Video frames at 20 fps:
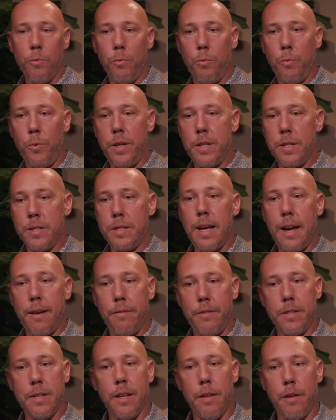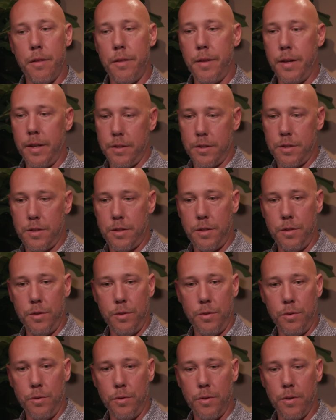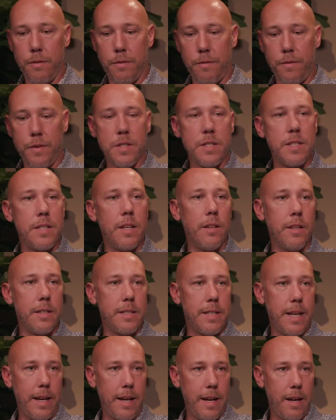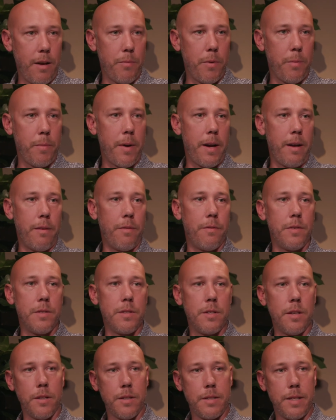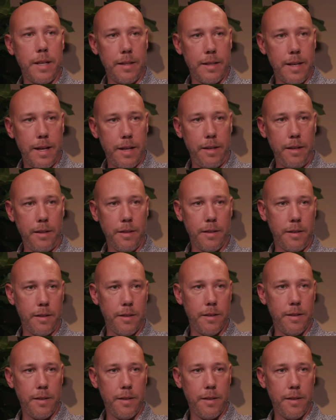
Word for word: we just have these other things to facilitate help the body facilitate that healing